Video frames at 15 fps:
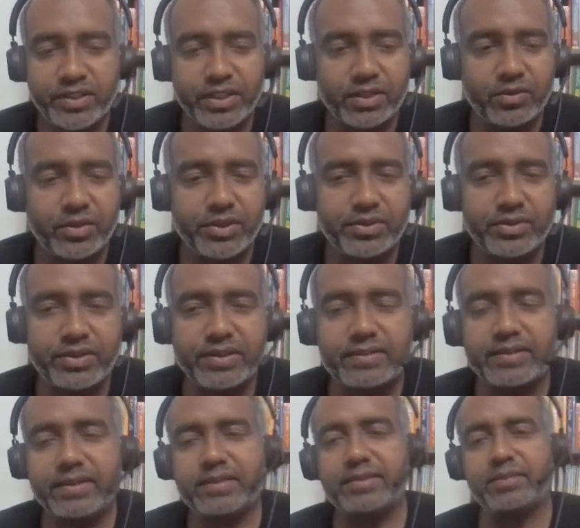going to
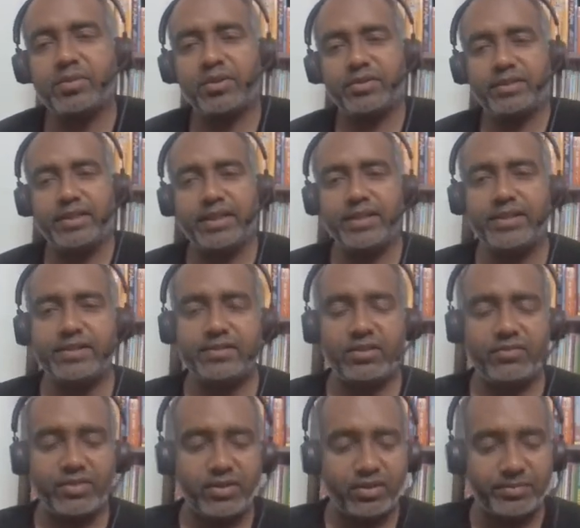discuss about the address
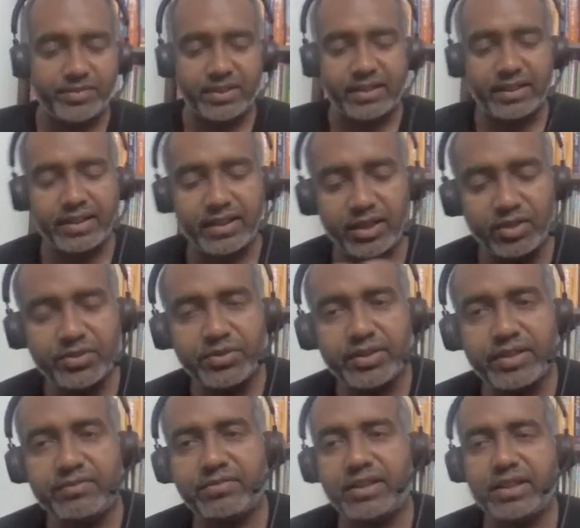of an object, like how you
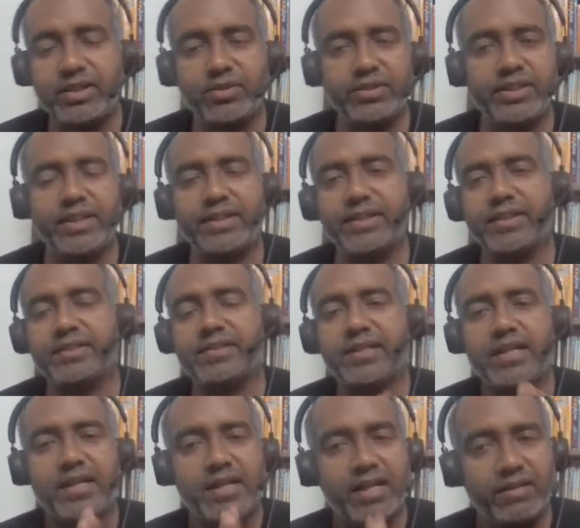can find out the address
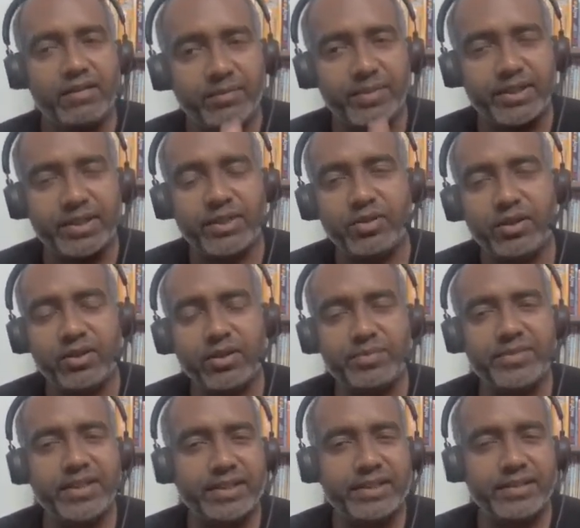of a particular
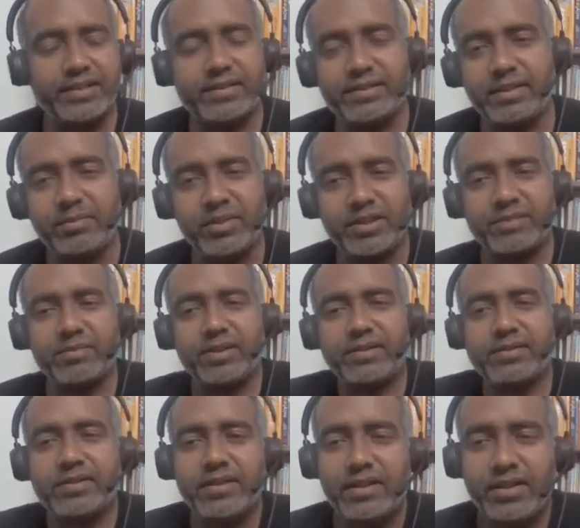object in the C++.
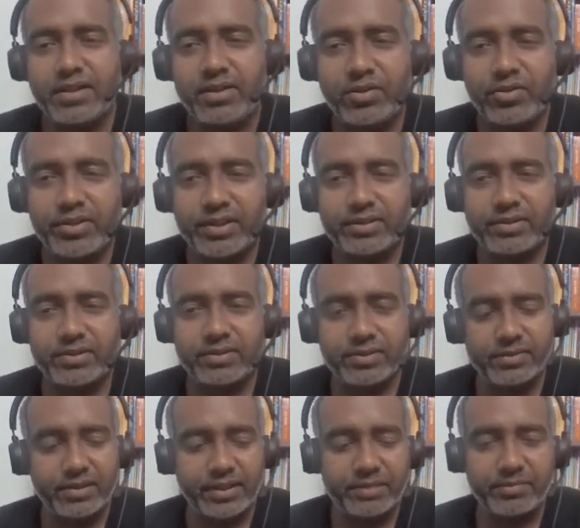Okay, so
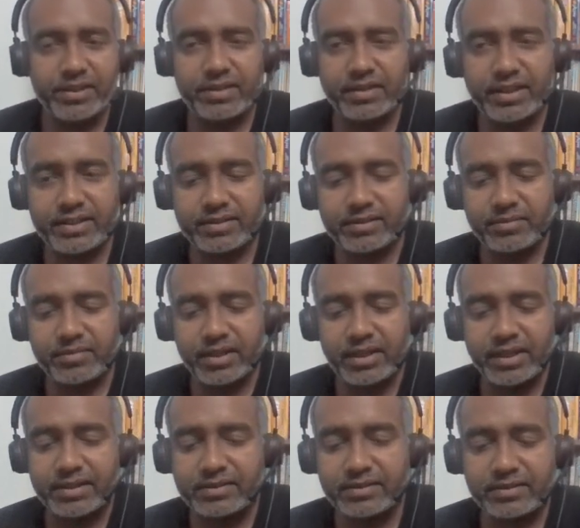let me write some
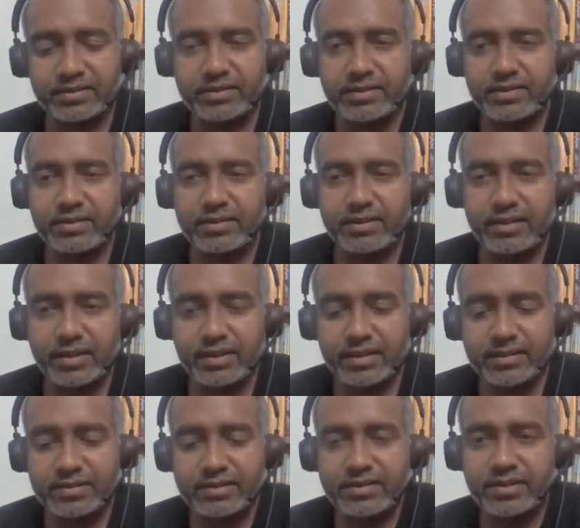class
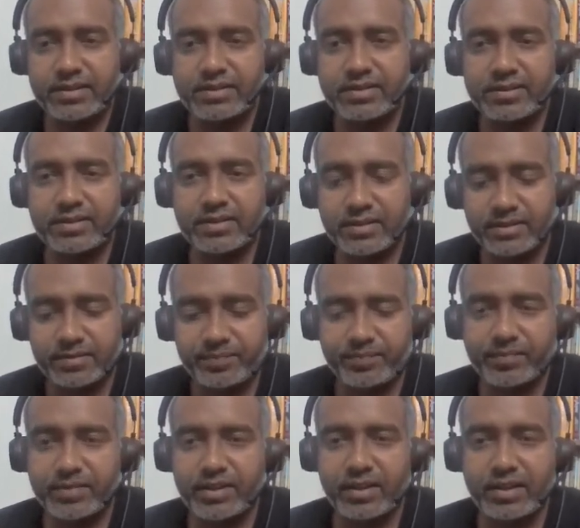test
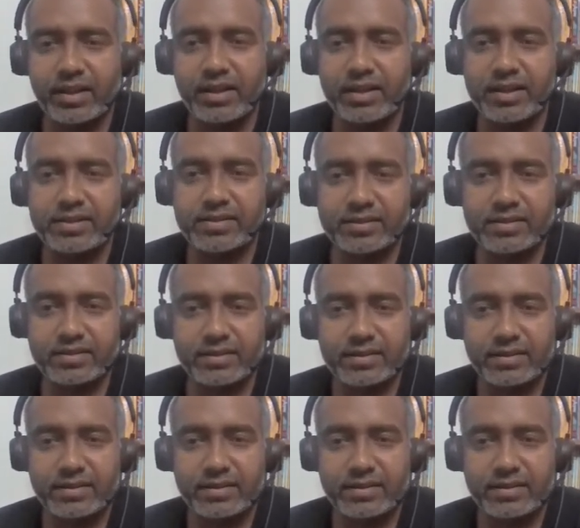class.